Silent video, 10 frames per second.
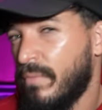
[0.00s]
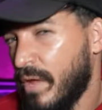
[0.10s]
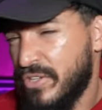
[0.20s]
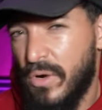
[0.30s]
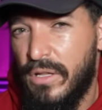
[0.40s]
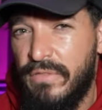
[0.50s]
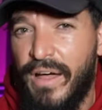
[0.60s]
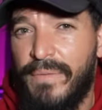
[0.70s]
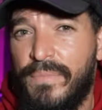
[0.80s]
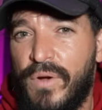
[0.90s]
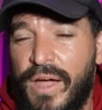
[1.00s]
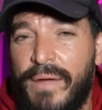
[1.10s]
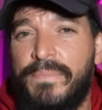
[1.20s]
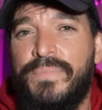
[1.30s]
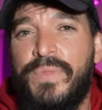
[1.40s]
That's where I'll leave that,
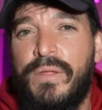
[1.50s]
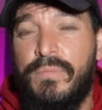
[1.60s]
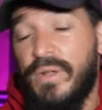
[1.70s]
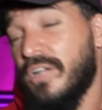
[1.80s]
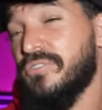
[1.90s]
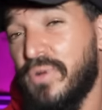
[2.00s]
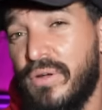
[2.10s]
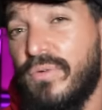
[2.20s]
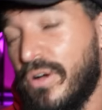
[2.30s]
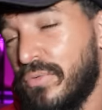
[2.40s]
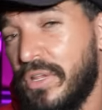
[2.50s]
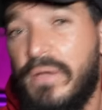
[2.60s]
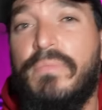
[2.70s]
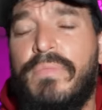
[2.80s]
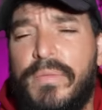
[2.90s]
okay? But here's what
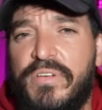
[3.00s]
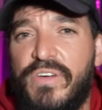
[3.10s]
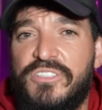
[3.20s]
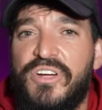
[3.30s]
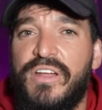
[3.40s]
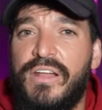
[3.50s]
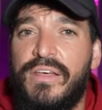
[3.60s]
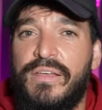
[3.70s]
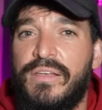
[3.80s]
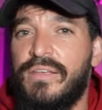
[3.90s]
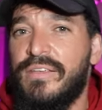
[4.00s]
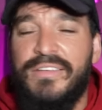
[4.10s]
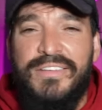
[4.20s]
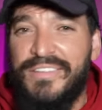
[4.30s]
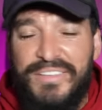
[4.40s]
really made me frustrated.
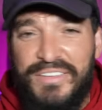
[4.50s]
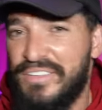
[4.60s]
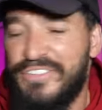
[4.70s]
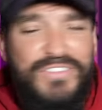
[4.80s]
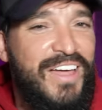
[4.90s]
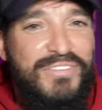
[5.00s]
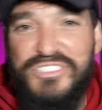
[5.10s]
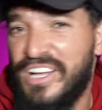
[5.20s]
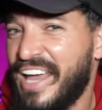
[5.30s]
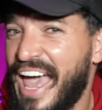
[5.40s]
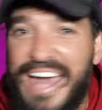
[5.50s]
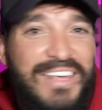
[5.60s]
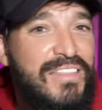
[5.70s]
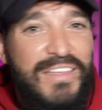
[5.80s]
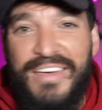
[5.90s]
He's never said
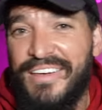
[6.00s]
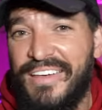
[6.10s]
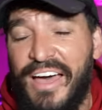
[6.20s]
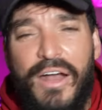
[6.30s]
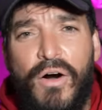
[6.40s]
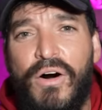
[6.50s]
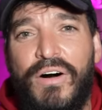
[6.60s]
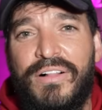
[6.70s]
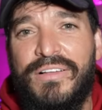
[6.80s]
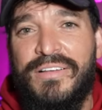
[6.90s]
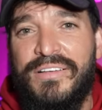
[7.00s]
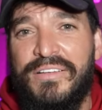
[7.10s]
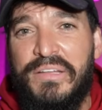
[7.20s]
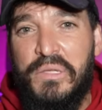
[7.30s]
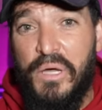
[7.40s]
anything at all
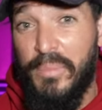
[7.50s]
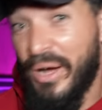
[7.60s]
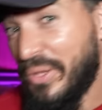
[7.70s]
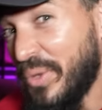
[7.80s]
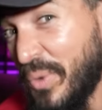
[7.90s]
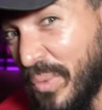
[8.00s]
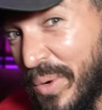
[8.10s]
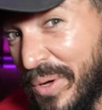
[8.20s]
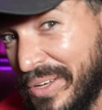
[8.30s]
about you.